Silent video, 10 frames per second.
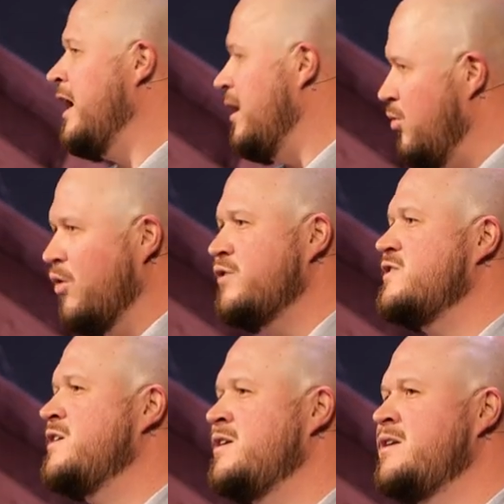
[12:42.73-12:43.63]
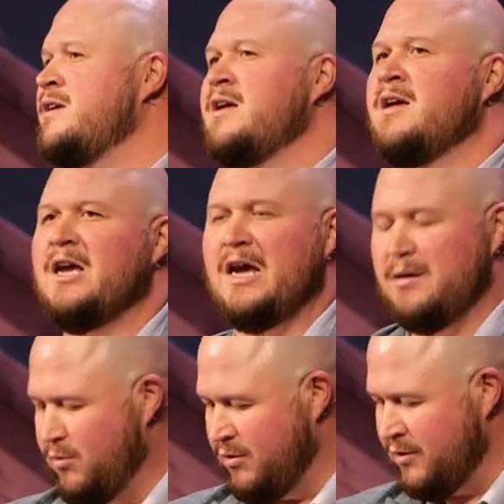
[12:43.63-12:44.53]
and more sin
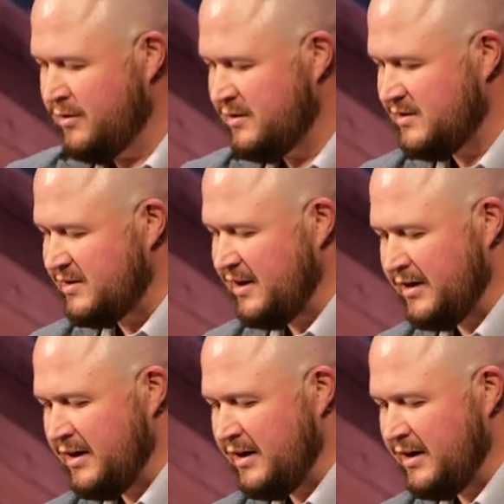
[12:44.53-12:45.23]
and more sin.